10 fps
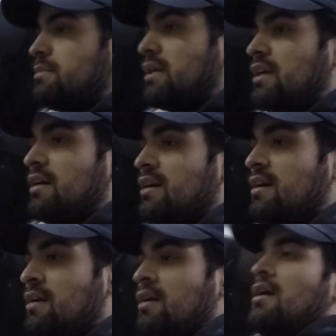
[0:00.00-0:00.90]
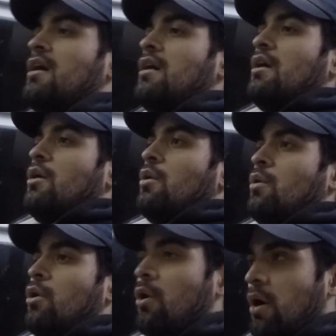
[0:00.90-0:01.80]
But
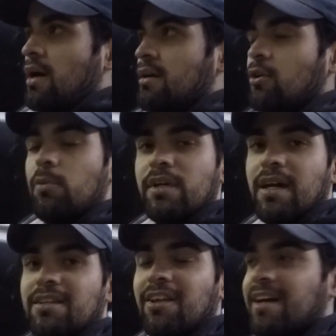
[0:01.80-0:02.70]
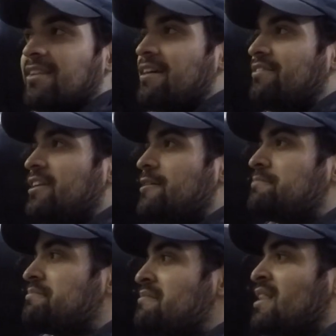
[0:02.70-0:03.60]
hope you guys liked that video.